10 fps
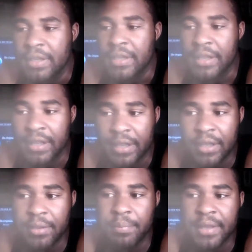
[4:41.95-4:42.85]

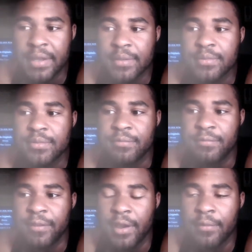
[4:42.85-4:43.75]
he becomes
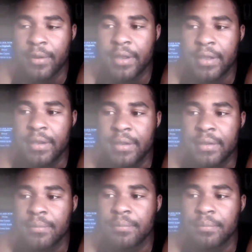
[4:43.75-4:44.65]

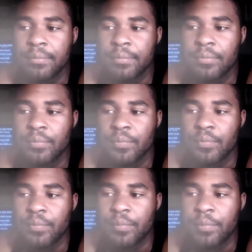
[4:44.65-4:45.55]
very
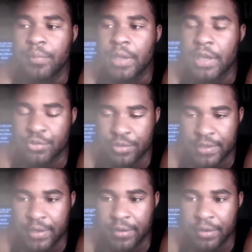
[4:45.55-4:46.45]

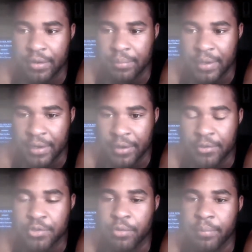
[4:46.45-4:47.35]
interested in her, but it
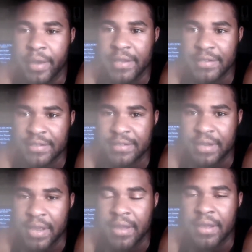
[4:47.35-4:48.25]
also reminds
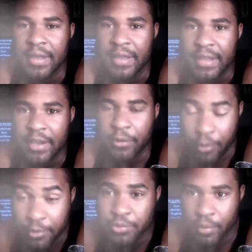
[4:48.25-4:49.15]
it
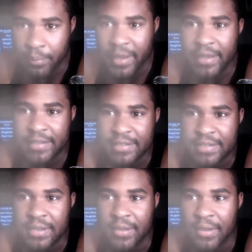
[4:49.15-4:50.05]
also
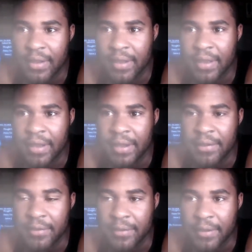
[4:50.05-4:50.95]
reminds uh,